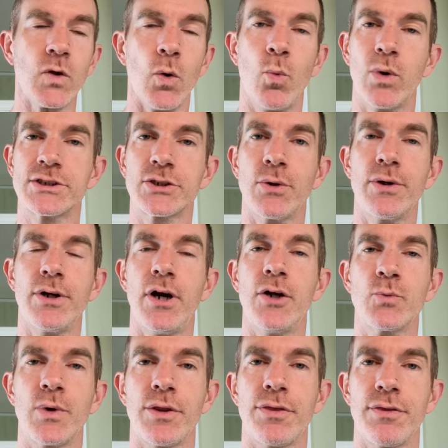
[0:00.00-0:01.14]
what's going
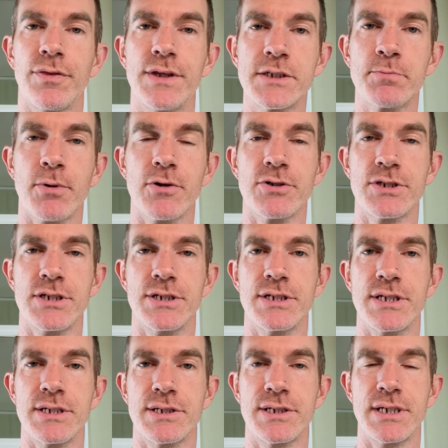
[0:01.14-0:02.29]
on with this
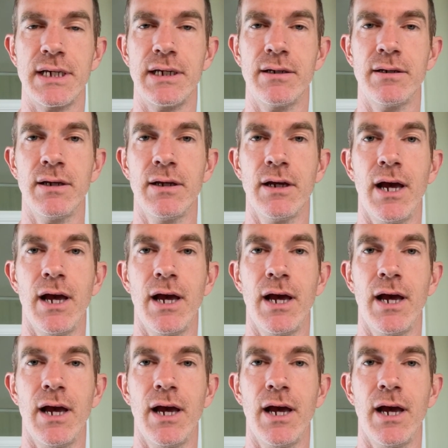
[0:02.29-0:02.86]
person's scene.